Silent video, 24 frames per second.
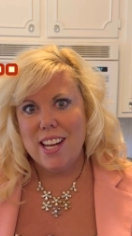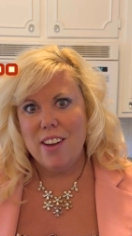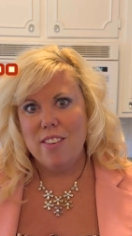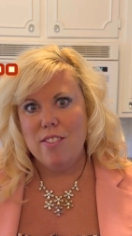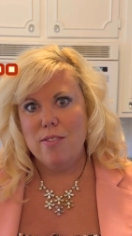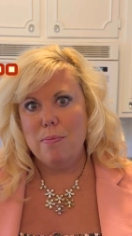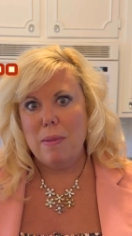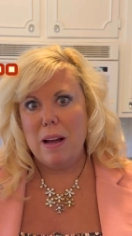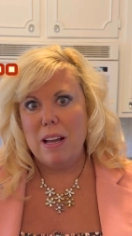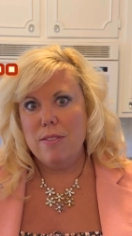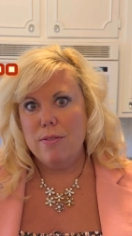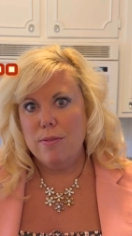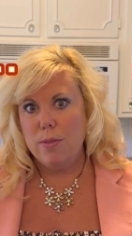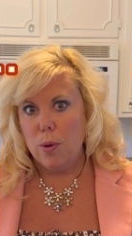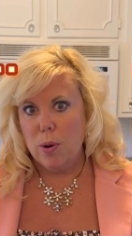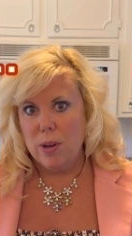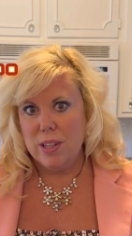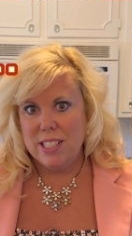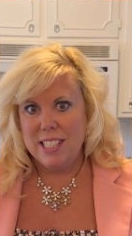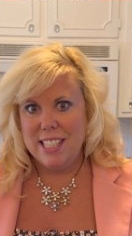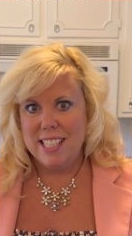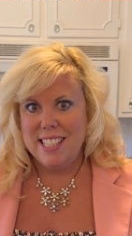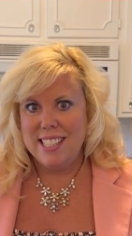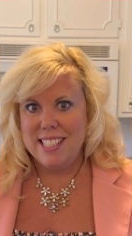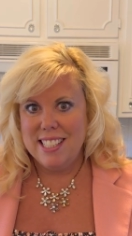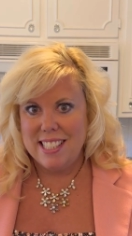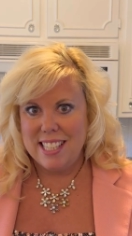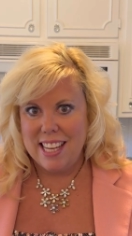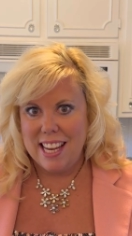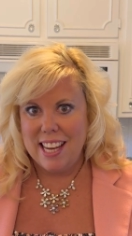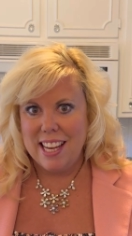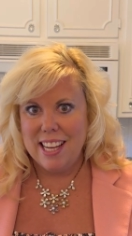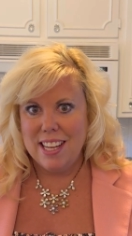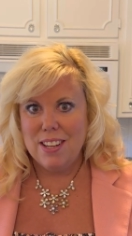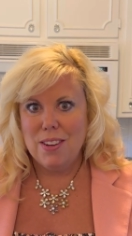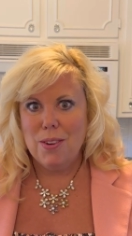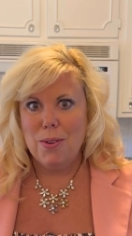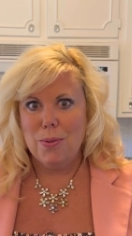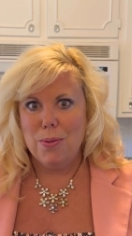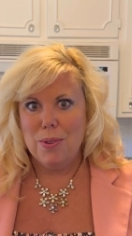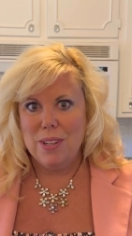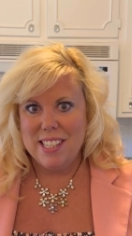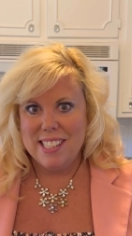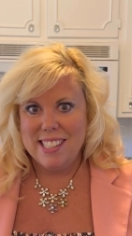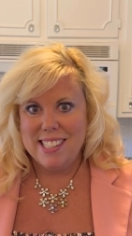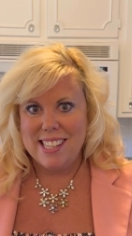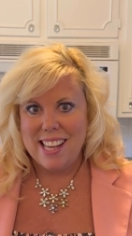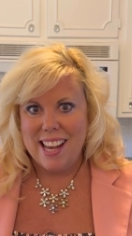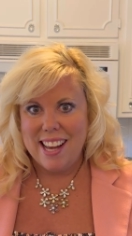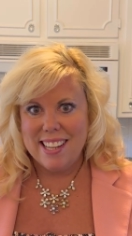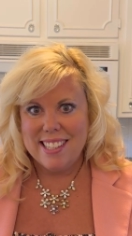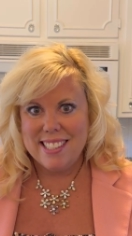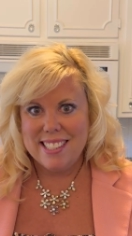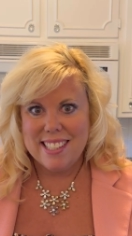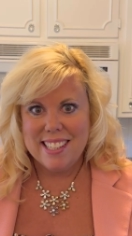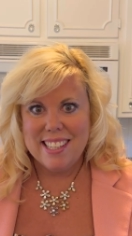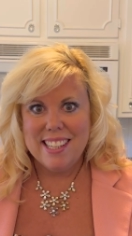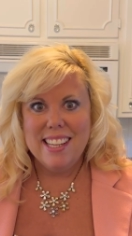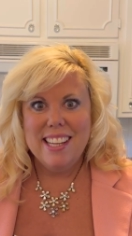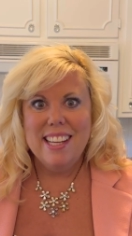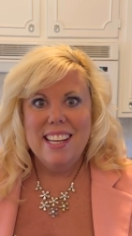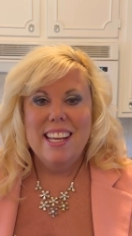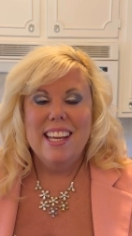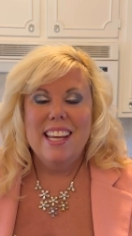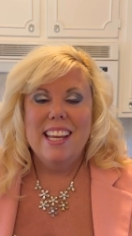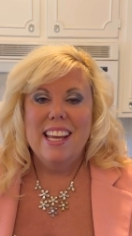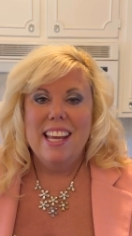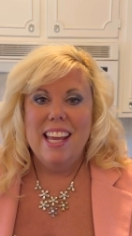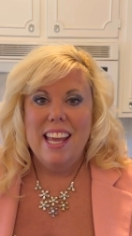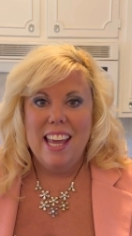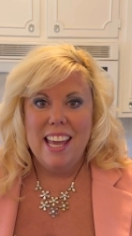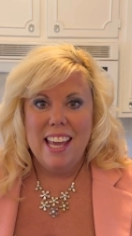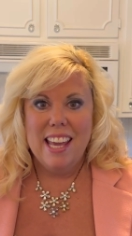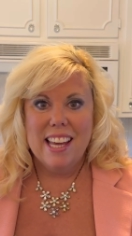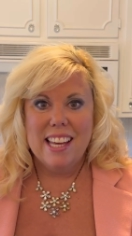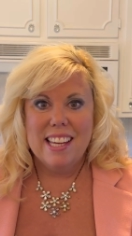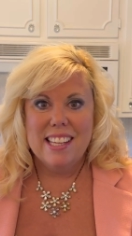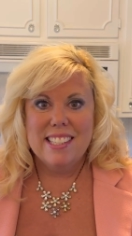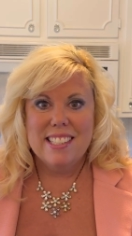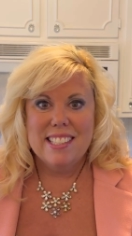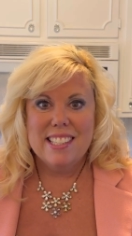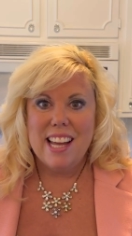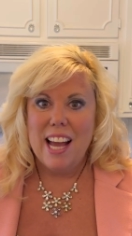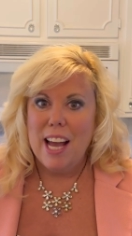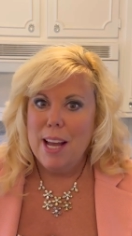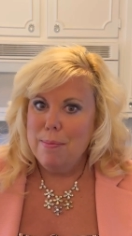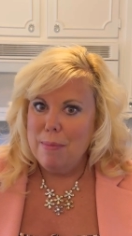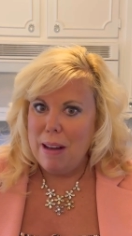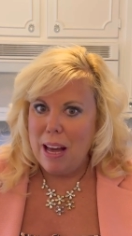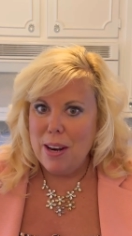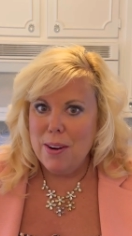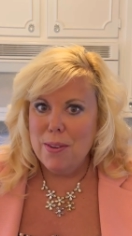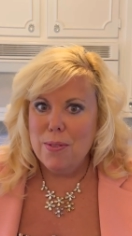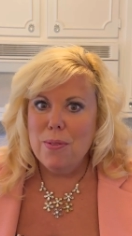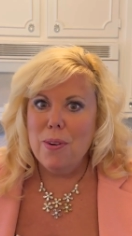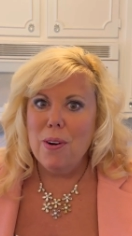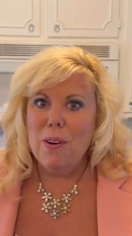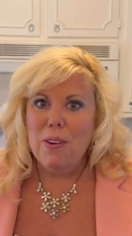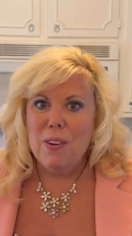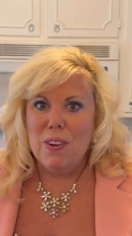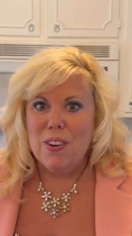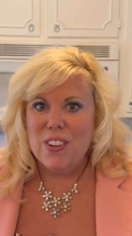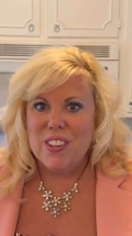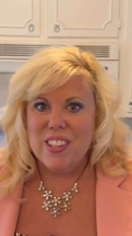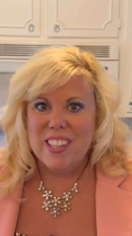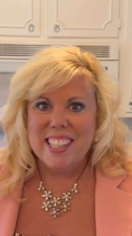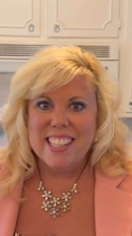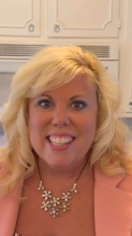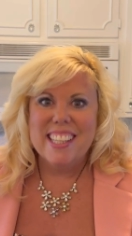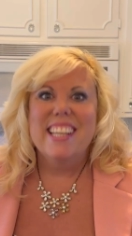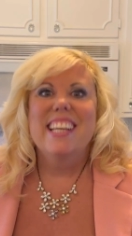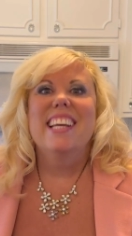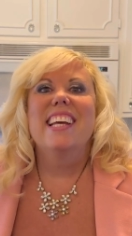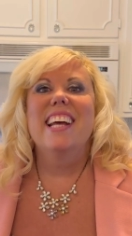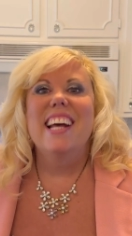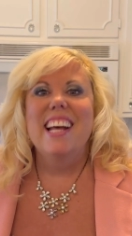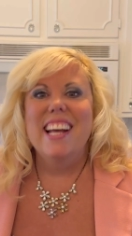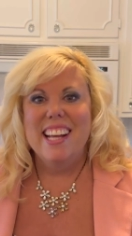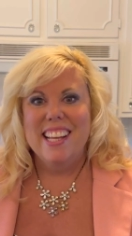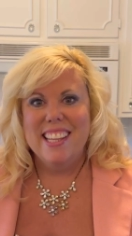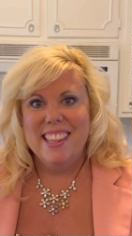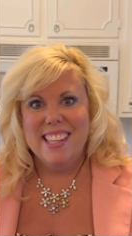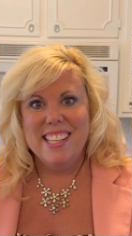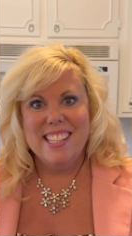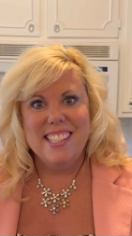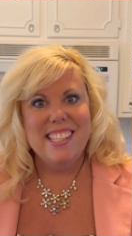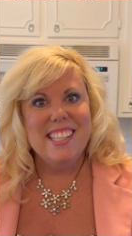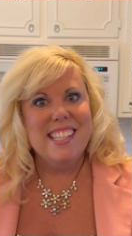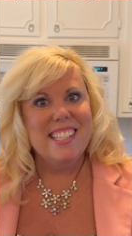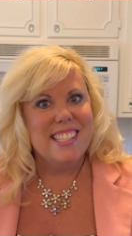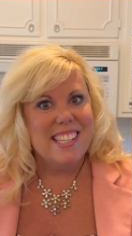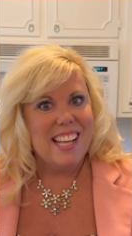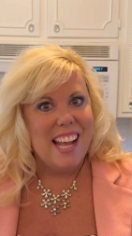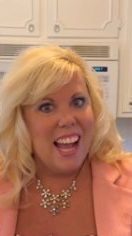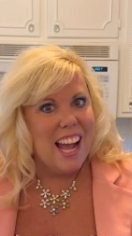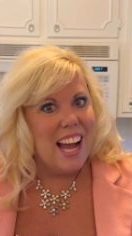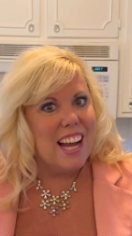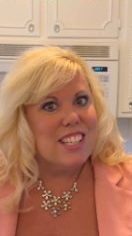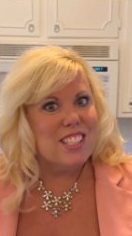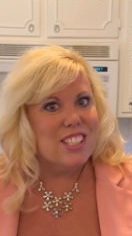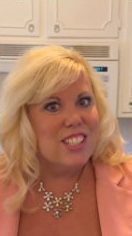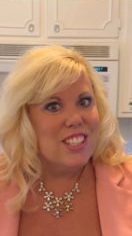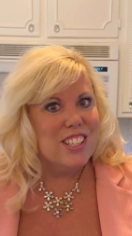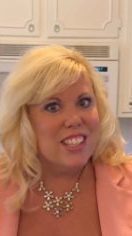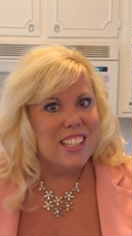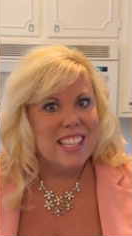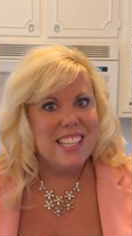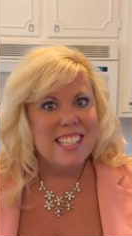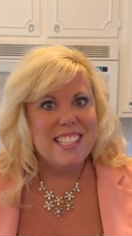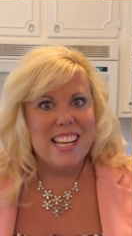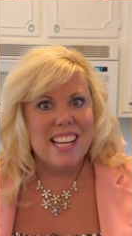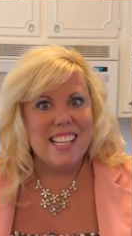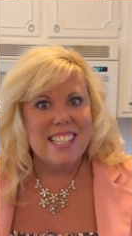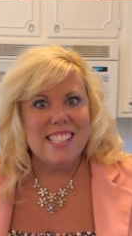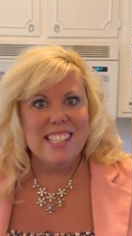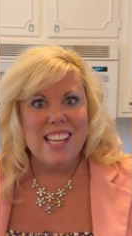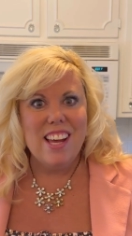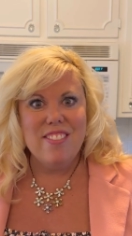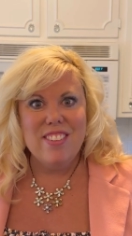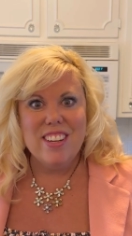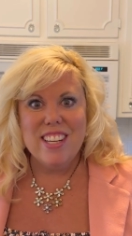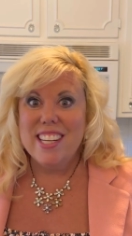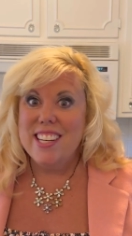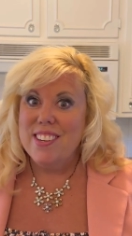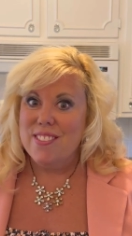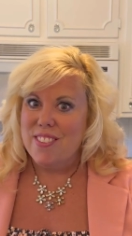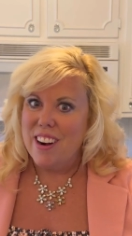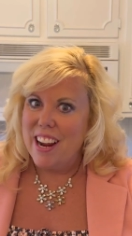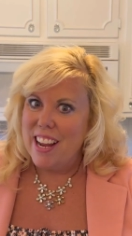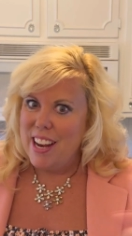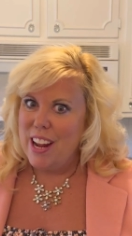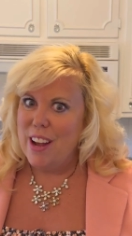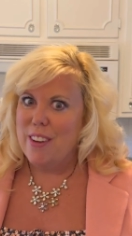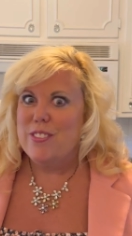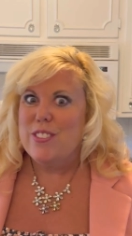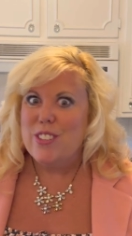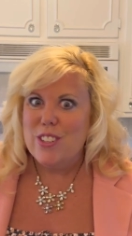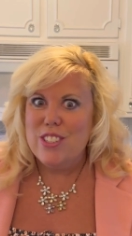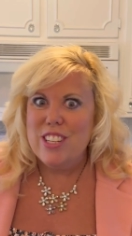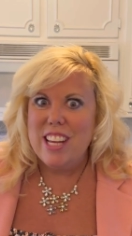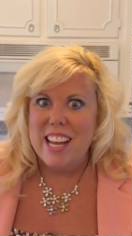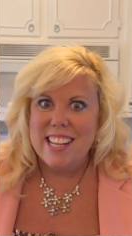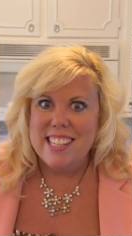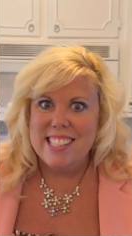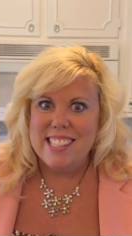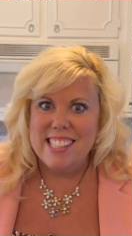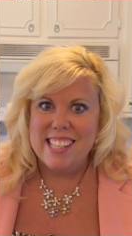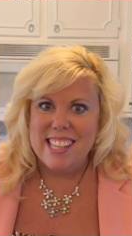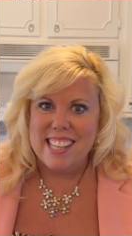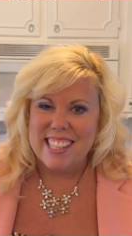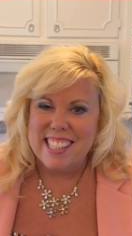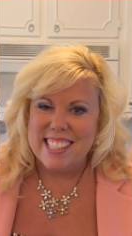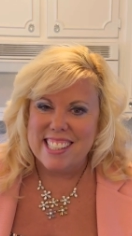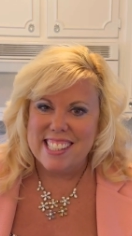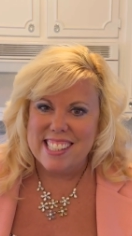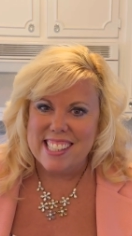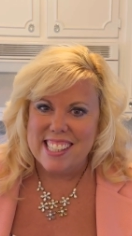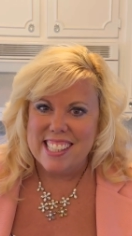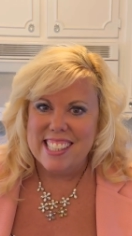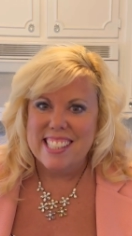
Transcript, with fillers: of my fourteen day reset. And I'm on a roll. This is actually day seven right after day six.